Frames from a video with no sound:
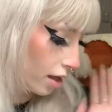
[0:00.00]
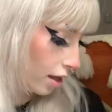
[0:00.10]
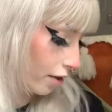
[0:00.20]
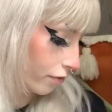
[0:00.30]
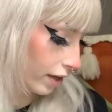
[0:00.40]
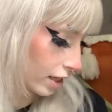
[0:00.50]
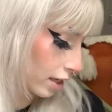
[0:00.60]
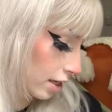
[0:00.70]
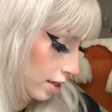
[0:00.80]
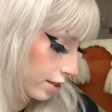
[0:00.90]
If I
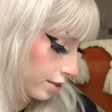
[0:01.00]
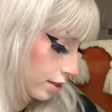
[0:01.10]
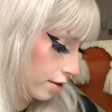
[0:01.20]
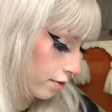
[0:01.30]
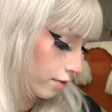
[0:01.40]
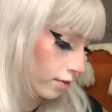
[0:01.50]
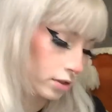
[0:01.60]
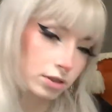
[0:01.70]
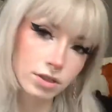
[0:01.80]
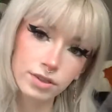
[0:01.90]
can
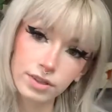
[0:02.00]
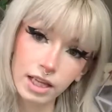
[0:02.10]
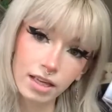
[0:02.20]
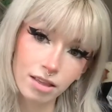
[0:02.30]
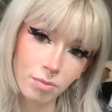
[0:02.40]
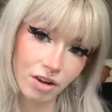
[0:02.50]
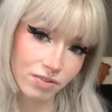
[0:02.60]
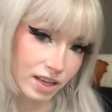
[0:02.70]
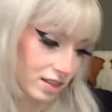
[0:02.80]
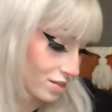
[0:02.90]
link the
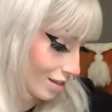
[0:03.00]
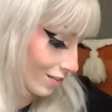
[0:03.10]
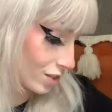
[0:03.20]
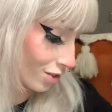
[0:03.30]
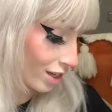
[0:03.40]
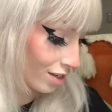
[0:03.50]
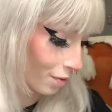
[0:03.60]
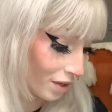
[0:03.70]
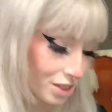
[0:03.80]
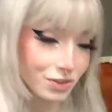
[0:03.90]
Butterfly Conservatory and you
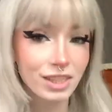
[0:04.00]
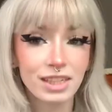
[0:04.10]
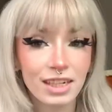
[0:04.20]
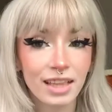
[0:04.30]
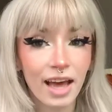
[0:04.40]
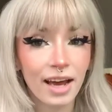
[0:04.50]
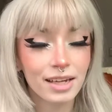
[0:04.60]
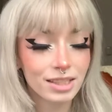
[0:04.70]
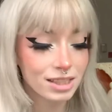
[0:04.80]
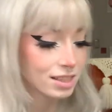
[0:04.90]
are interested in
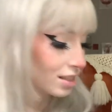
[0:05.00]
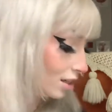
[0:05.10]
that,